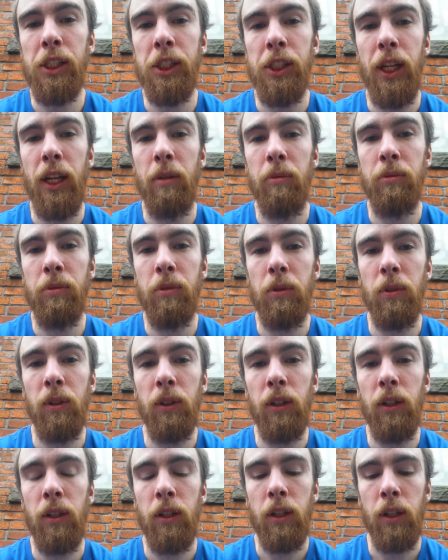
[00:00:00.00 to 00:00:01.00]
shame
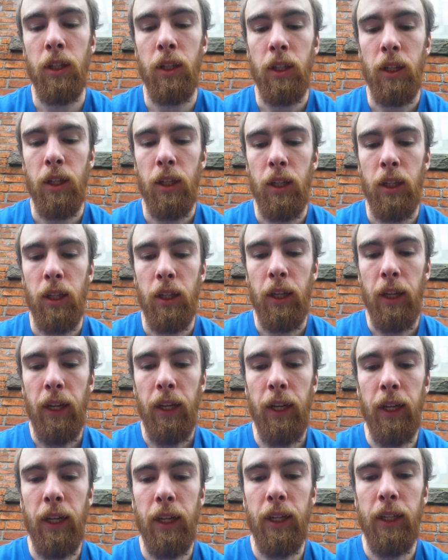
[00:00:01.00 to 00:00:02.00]
for,
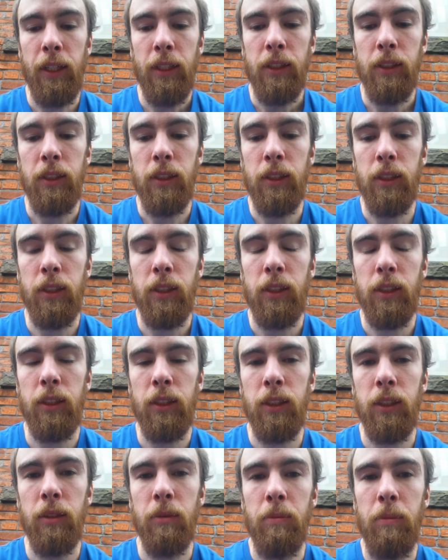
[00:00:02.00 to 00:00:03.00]
and
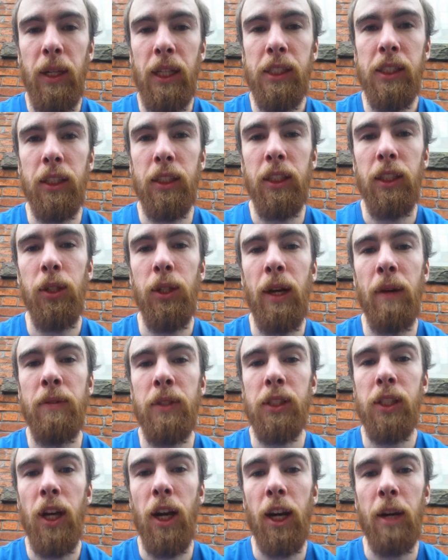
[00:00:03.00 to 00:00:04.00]
basically you have
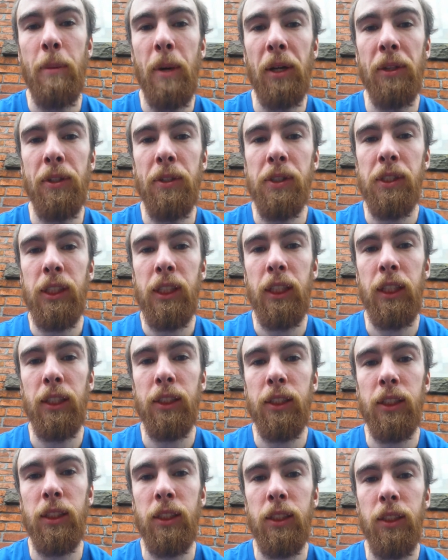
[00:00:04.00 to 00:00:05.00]
to talk about those
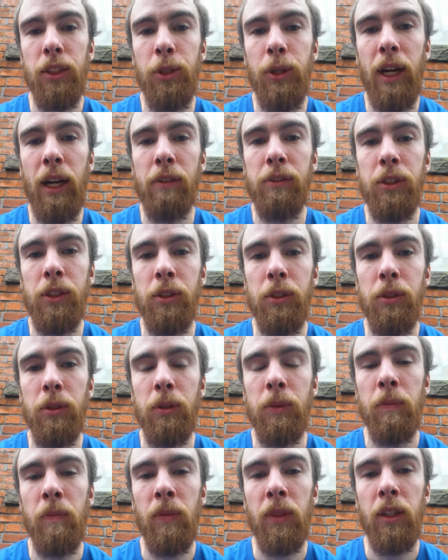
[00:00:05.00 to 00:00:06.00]
things. You have to
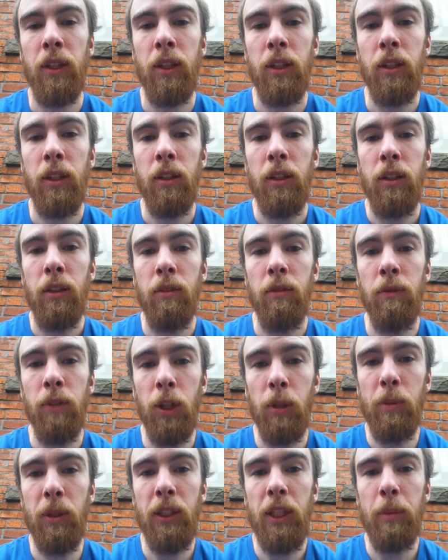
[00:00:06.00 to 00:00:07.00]

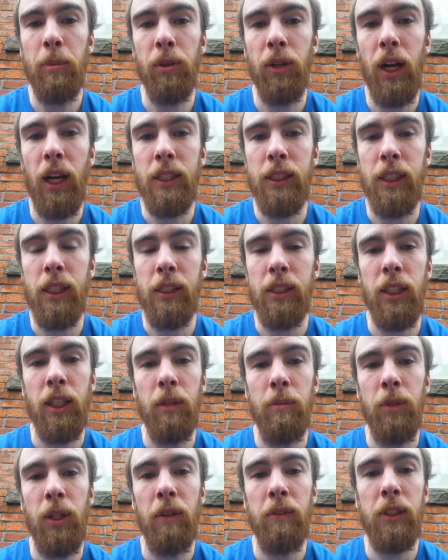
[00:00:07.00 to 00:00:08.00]
verbally process
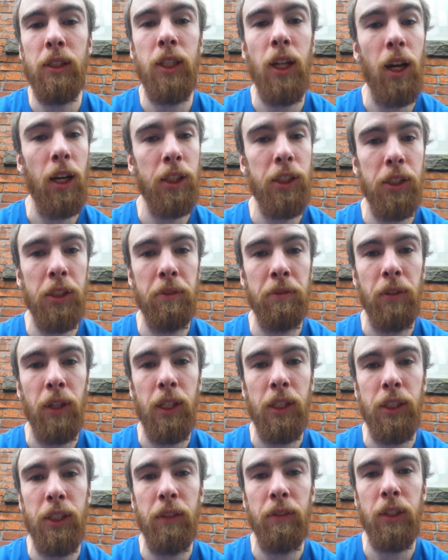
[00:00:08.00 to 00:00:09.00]
them. You have to talk to your
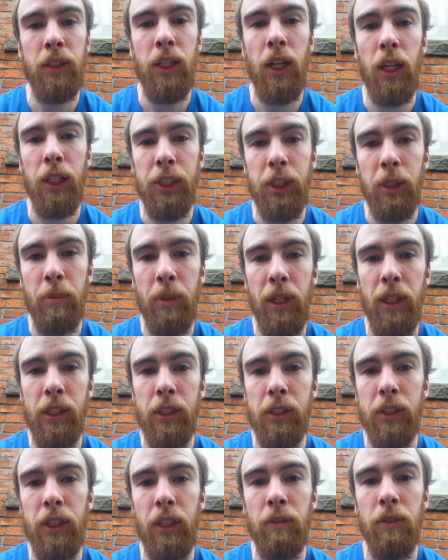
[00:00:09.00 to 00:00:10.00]
friends. You have to talk to your
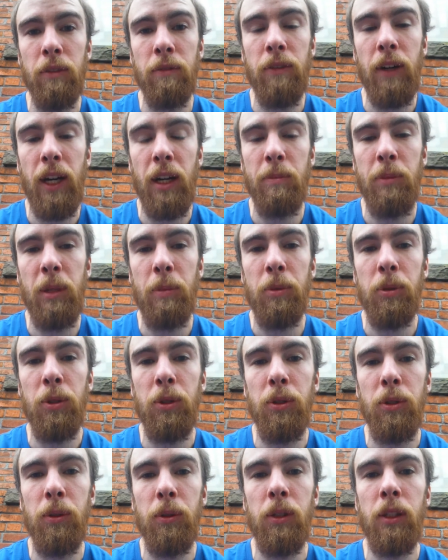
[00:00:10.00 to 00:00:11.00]
parents. You have to find people
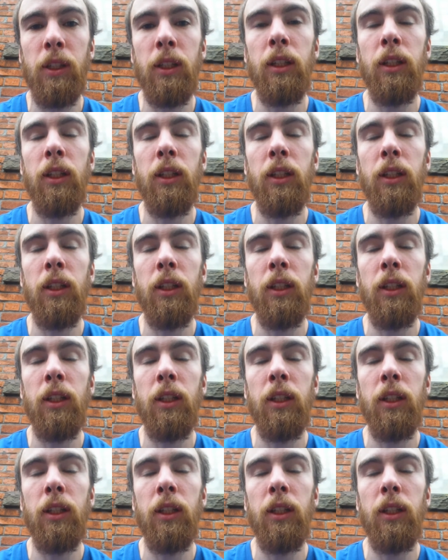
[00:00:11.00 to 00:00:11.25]
who